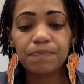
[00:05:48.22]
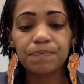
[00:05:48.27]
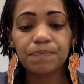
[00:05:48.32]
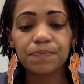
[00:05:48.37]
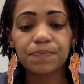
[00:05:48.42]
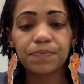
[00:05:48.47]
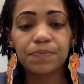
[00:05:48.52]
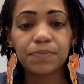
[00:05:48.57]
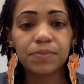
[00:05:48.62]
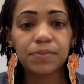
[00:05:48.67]

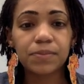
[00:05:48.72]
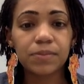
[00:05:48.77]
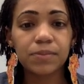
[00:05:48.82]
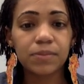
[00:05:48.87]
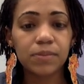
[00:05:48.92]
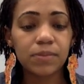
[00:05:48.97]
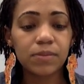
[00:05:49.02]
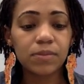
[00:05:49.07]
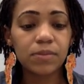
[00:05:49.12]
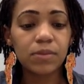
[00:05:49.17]

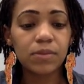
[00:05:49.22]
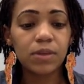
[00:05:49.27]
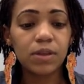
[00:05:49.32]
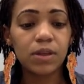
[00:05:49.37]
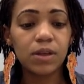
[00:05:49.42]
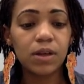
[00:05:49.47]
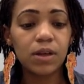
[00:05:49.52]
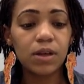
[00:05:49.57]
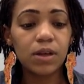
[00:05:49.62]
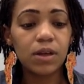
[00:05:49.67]

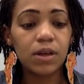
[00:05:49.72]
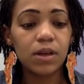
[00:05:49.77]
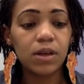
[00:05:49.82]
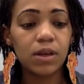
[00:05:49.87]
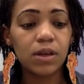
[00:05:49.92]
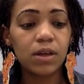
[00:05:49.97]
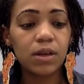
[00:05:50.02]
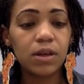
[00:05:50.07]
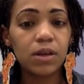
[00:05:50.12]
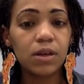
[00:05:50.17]

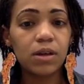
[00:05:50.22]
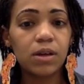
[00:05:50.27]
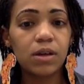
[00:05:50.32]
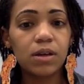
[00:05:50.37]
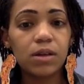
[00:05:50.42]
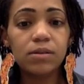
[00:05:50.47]
(no one is talking)